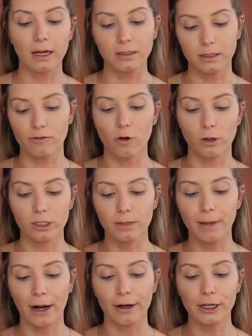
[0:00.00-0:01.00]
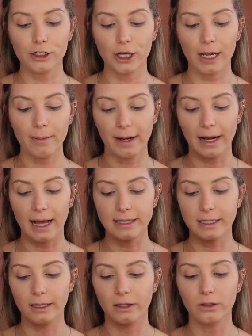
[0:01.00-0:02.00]
It's of course a berry shade, but it
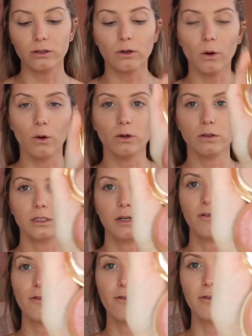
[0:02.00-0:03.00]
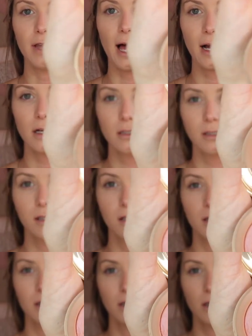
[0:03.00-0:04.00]
has little gold flecks.